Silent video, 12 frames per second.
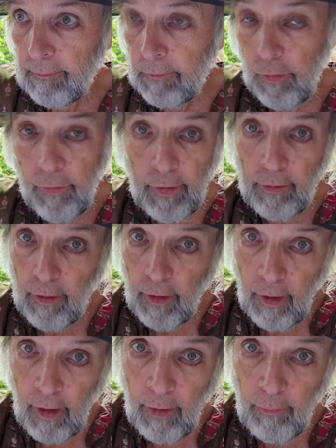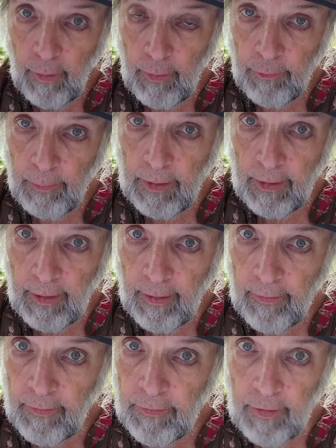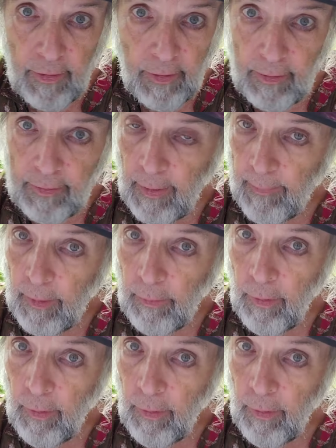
So they'll always be guaranteed. Anytime they